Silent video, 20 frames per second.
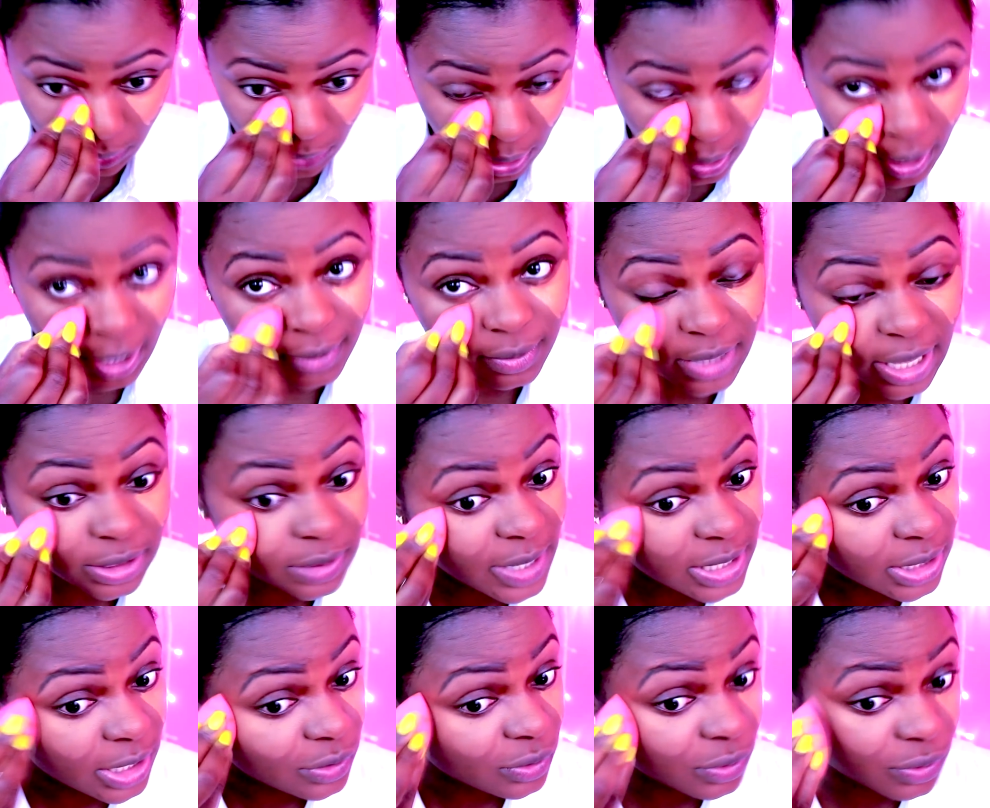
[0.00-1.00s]
Okay, that's my
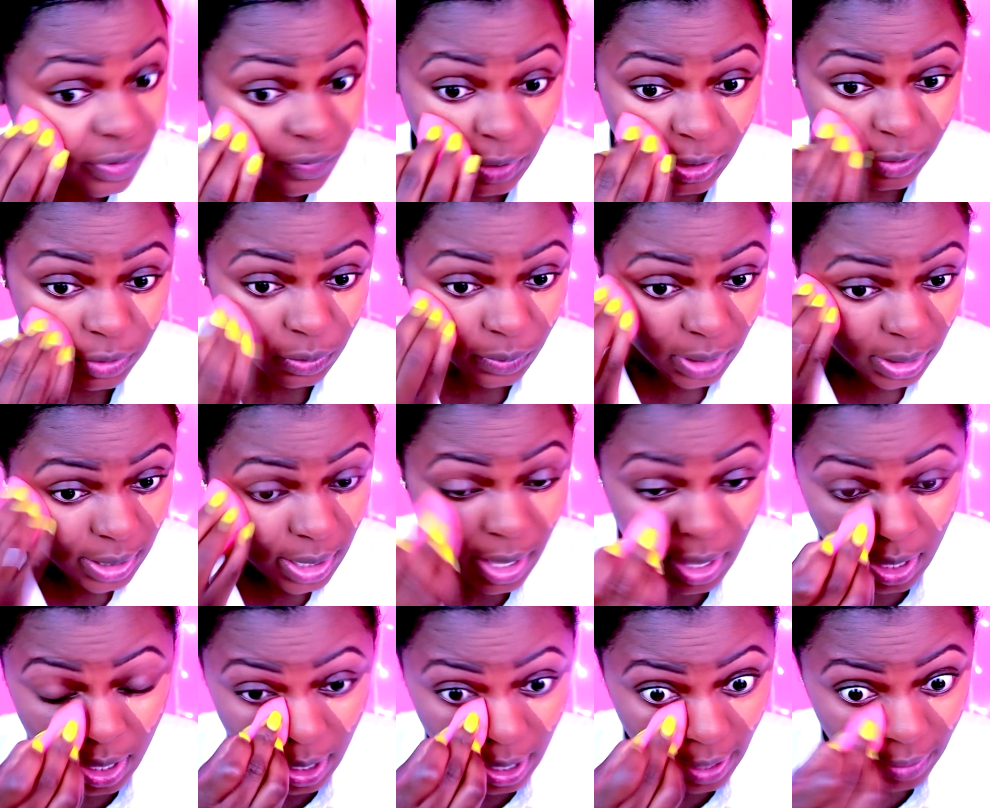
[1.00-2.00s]
schedule, 3 videos a week.
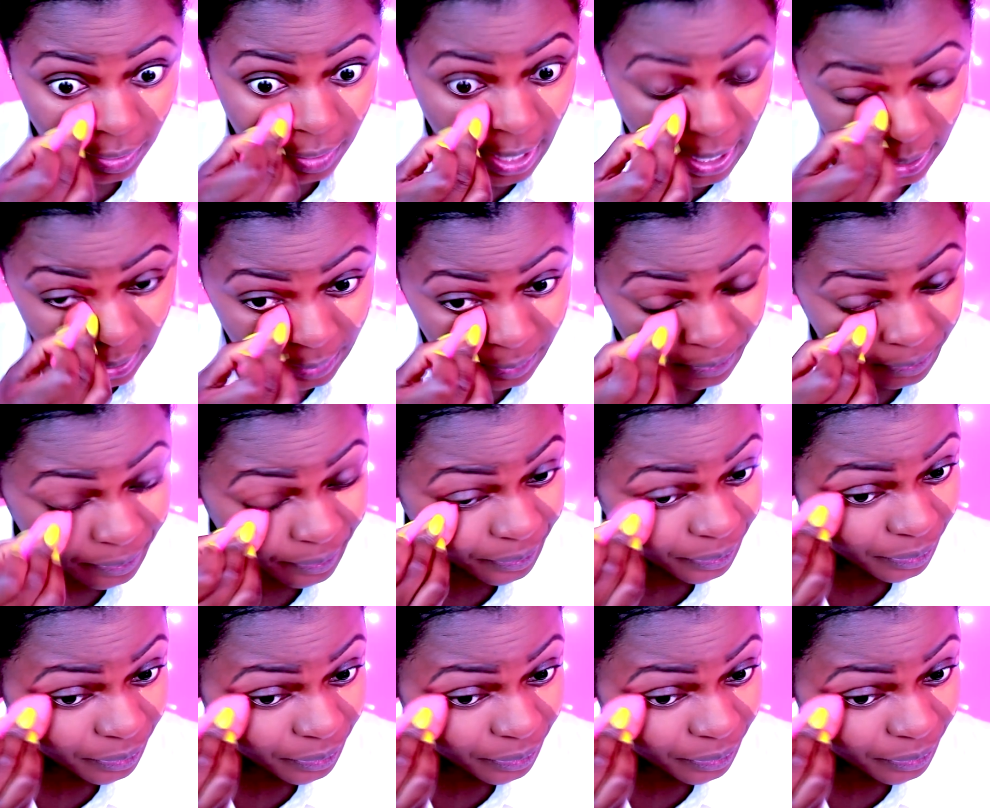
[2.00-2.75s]
And then